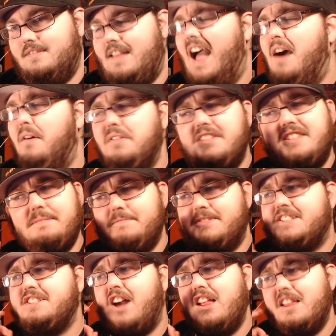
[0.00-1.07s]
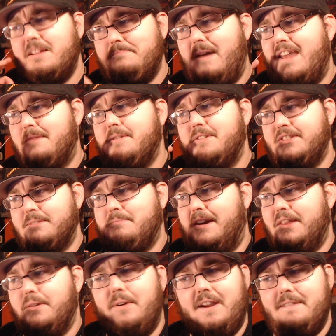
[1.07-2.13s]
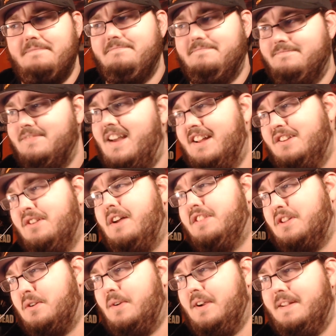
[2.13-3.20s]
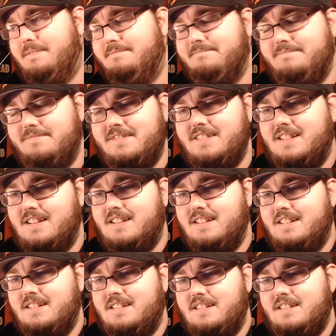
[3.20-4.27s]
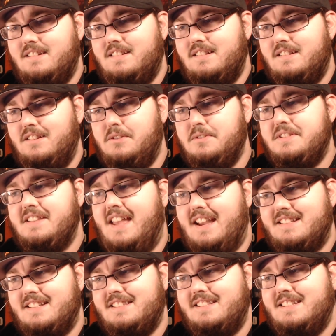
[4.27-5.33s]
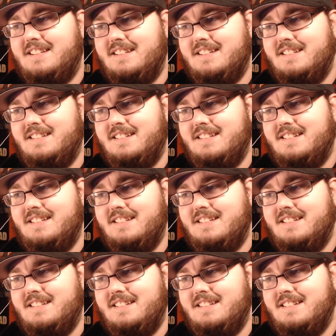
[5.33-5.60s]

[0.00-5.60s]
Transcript: That was some solid battle music, by the way. I do have to agree. Who's next?